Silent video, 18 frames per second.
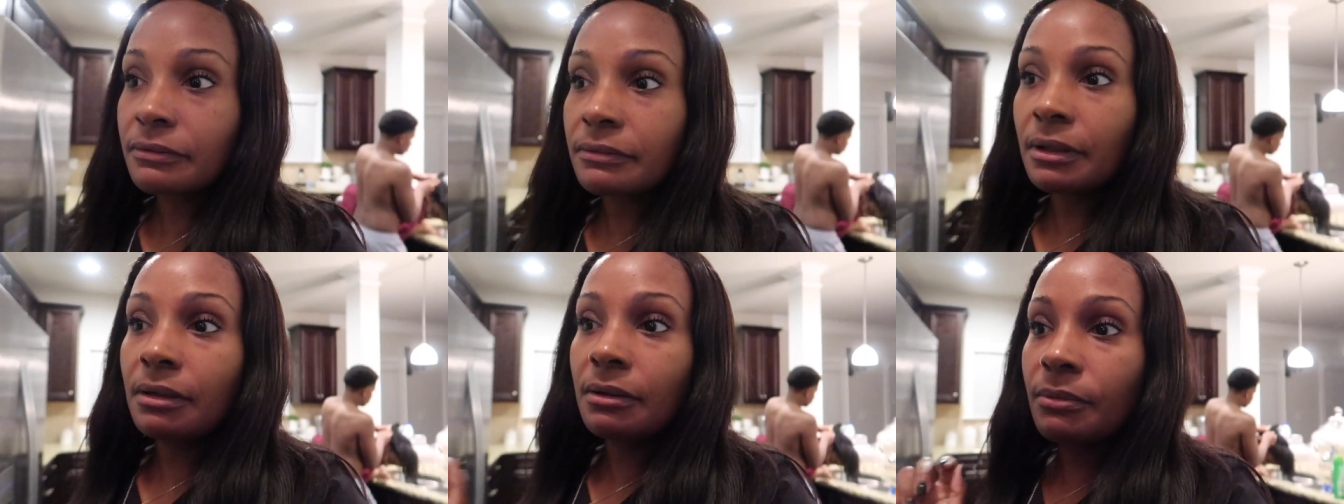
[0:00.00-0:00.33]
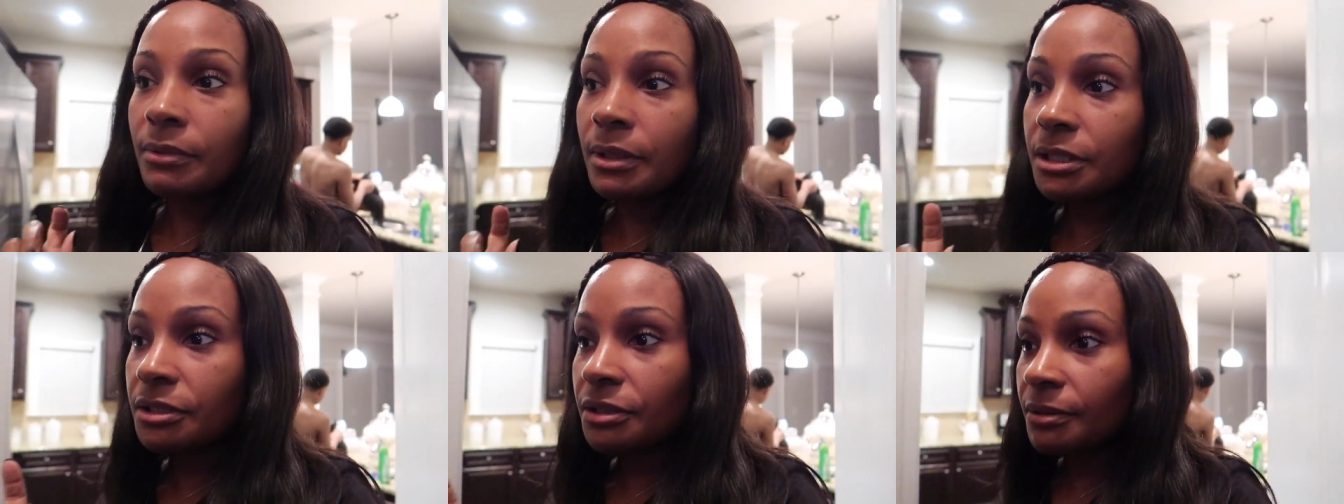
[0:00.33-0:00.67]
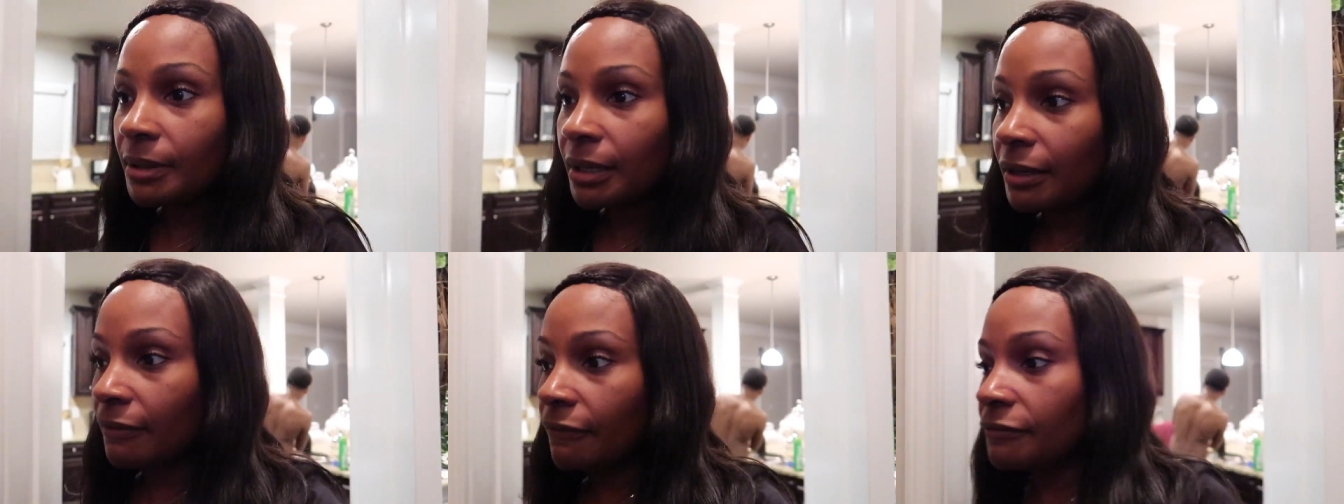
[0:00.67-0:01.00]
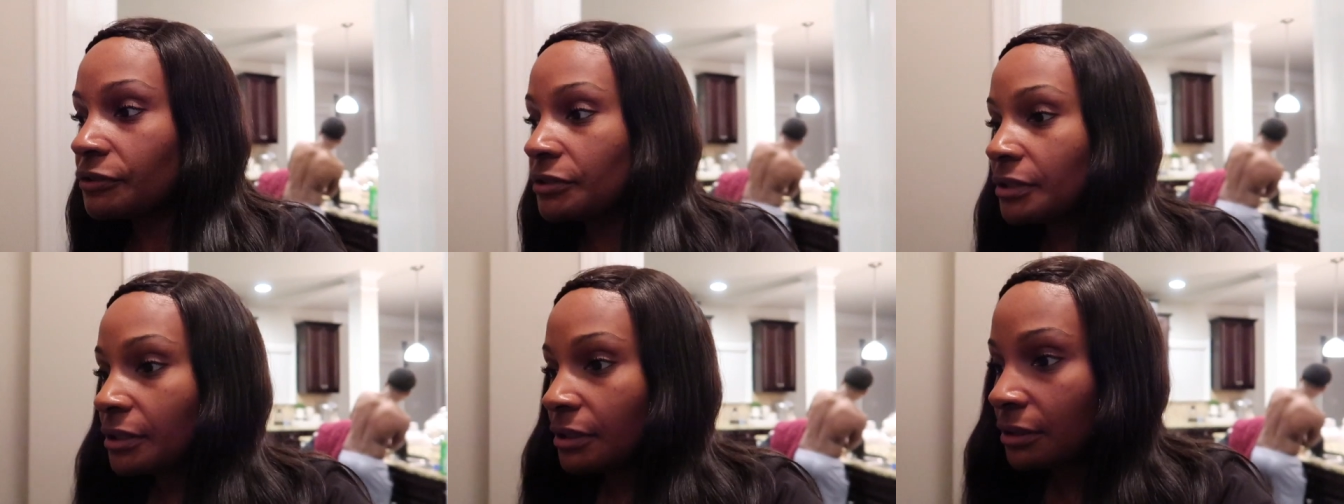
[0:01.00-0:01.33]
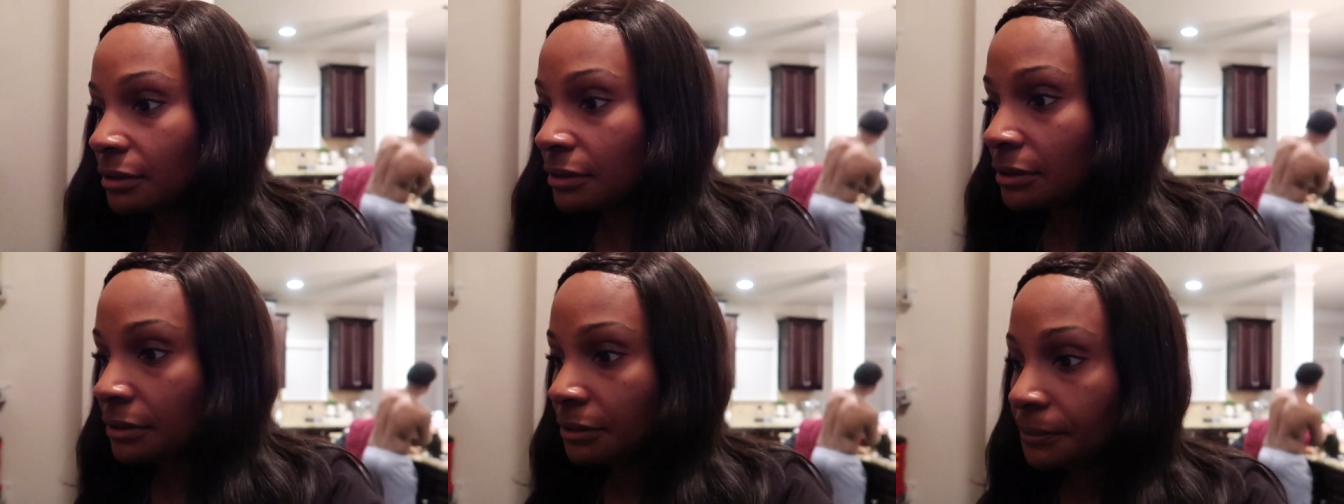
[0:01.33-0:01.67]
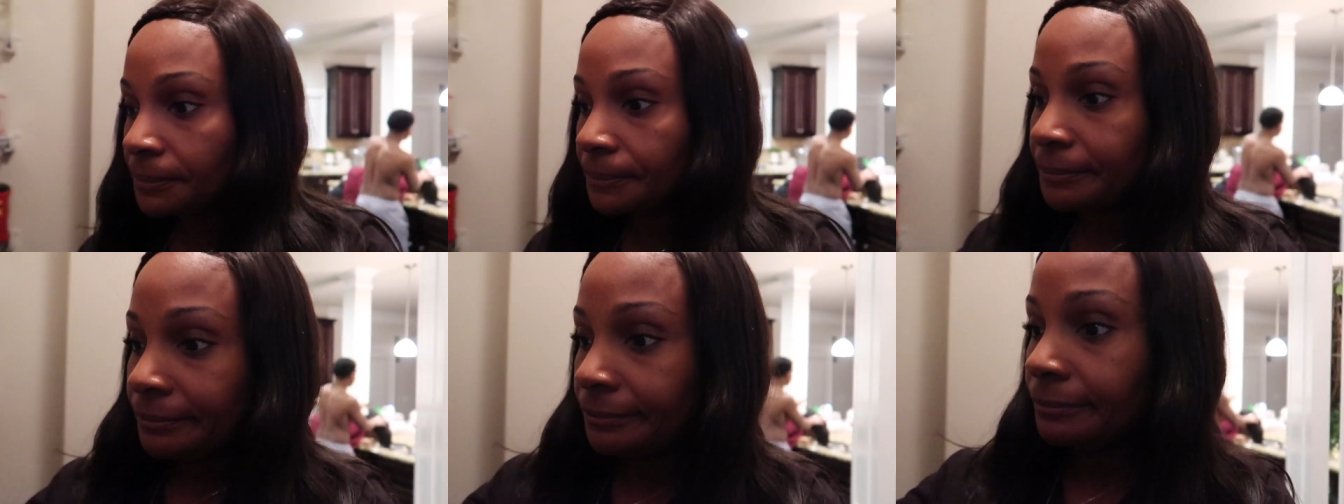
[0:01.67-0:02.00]
Yes. Oh, we do have chili.
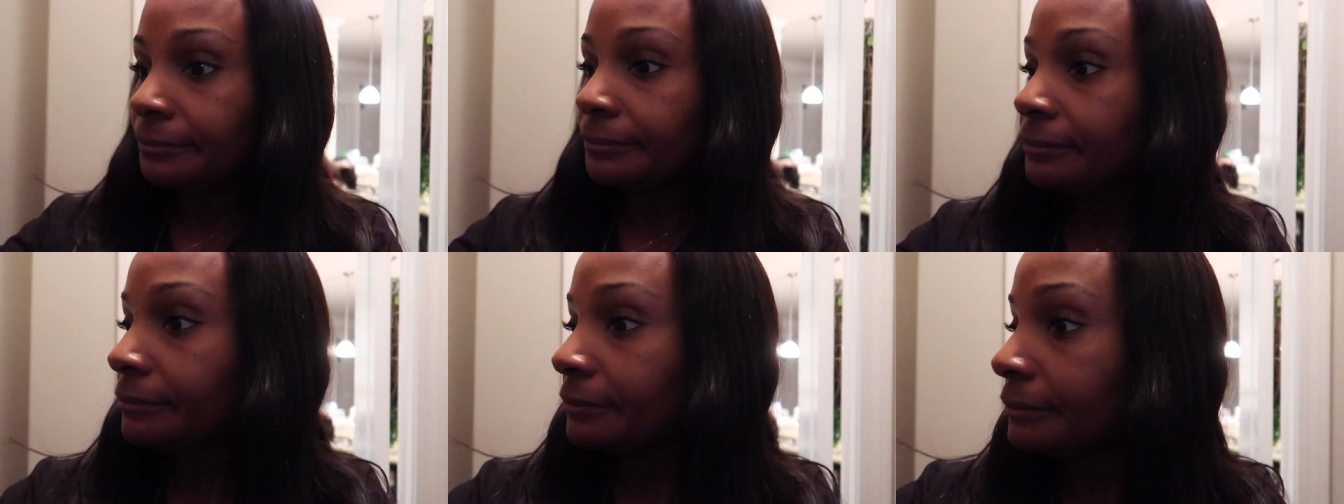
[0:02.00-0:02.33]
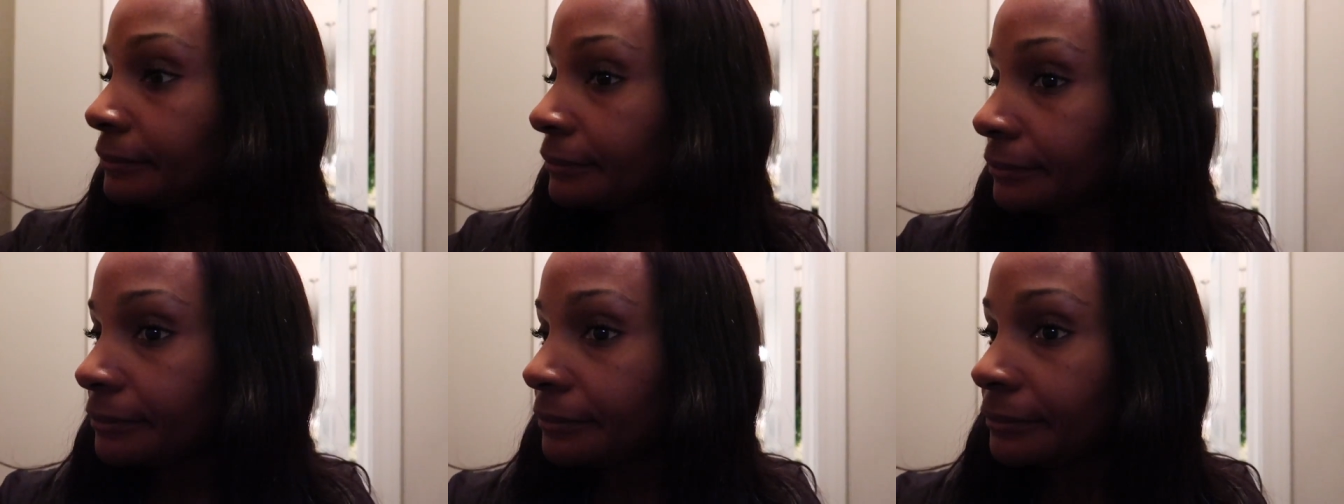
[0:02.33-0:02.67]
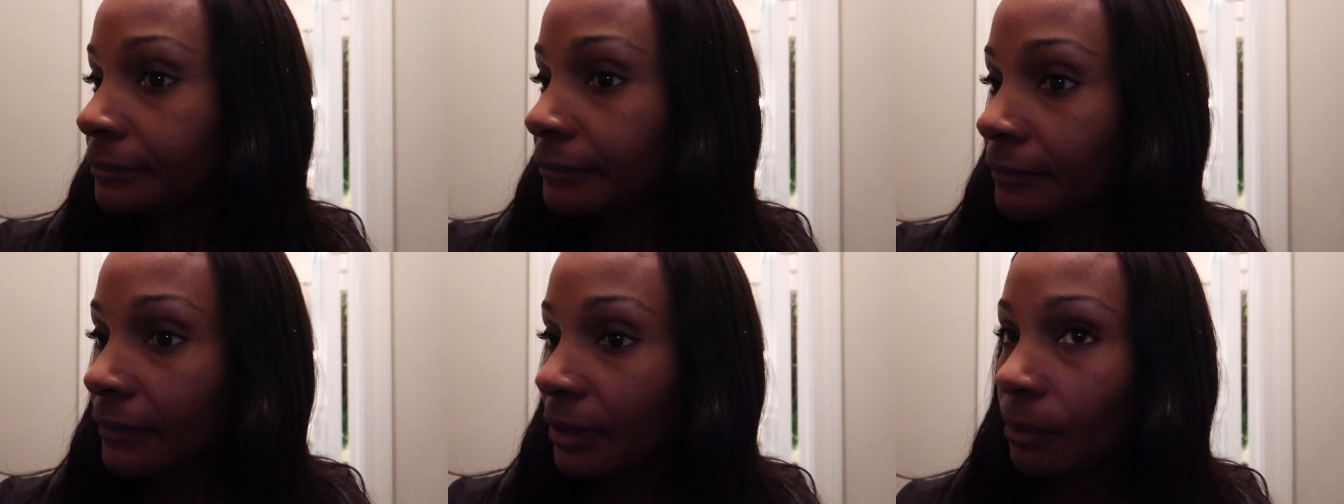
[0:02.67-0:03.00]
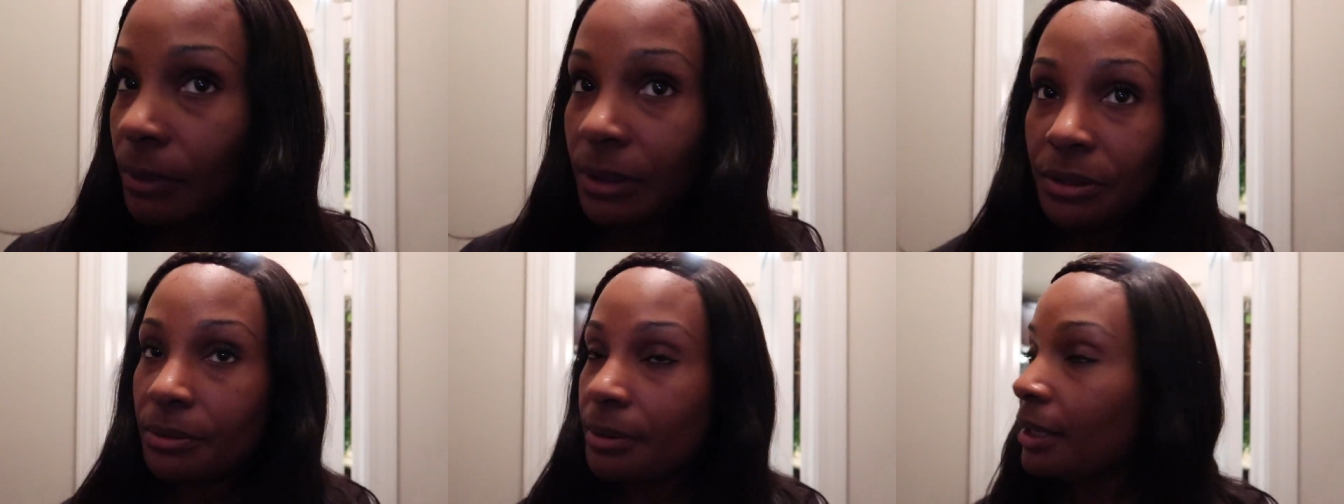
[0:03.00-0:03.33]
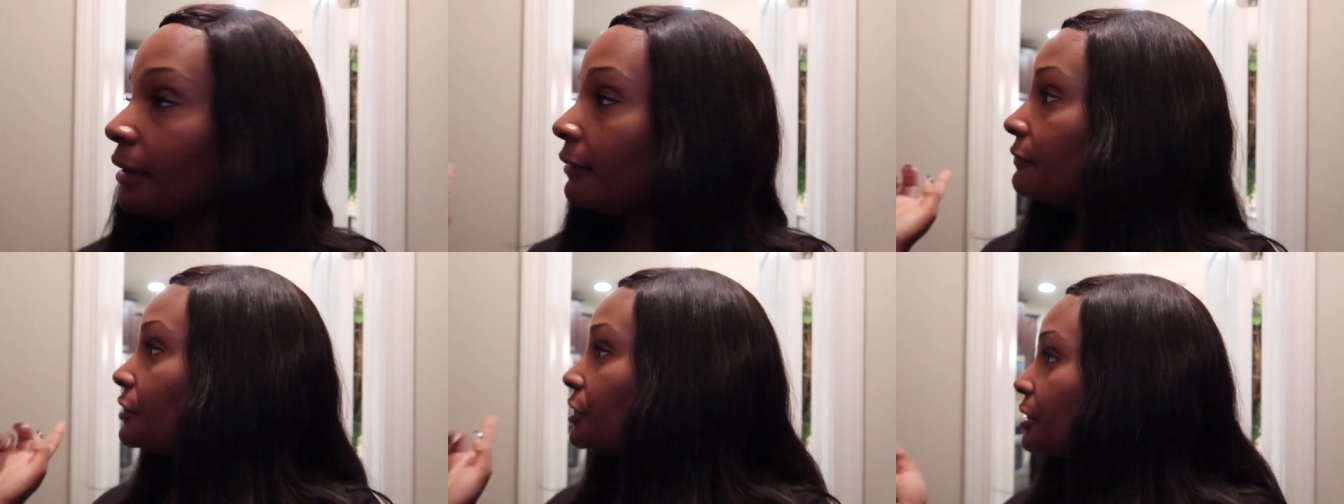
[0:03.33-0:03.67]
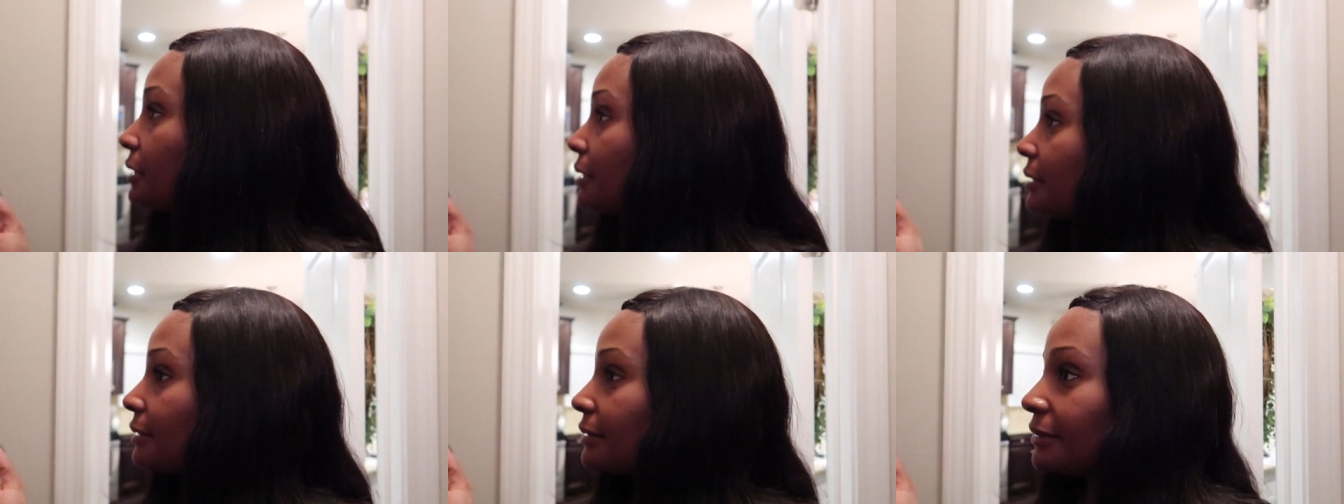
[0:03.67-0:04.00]
We do have
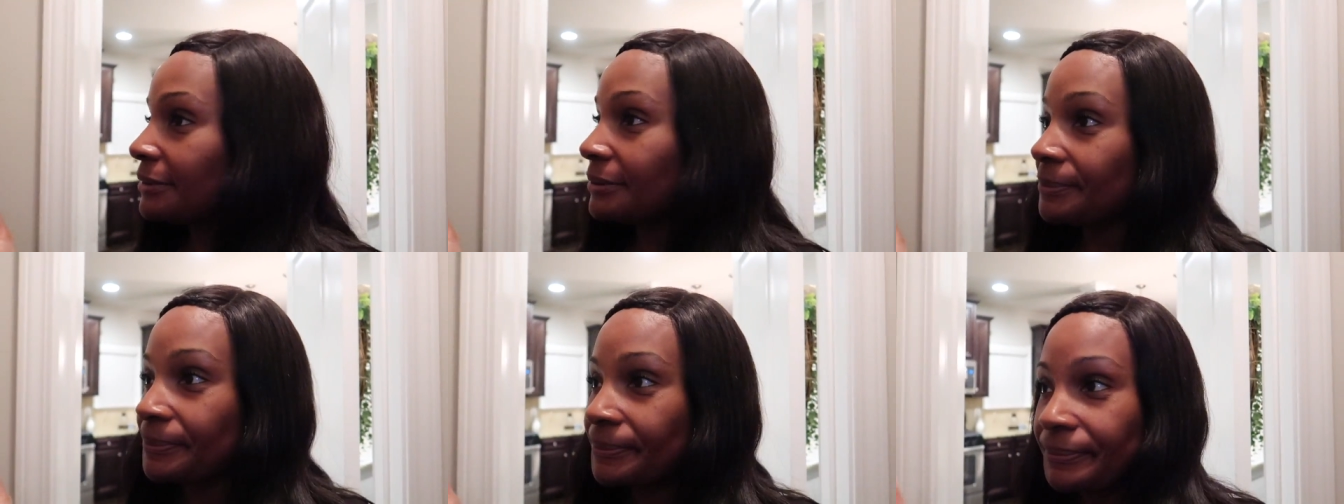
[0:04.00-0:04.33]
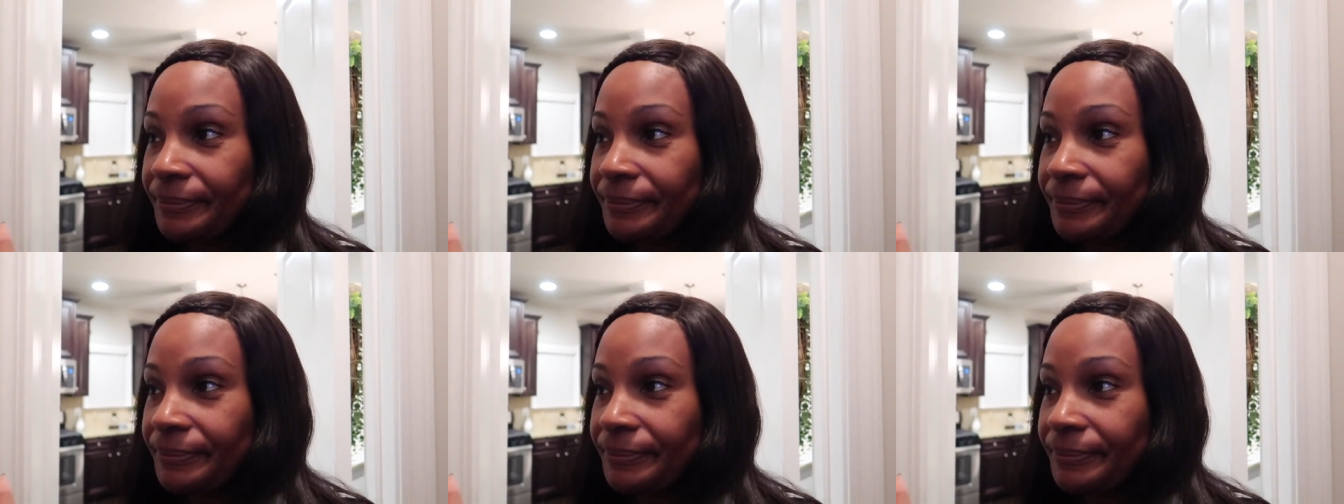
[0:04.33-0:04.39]
chili.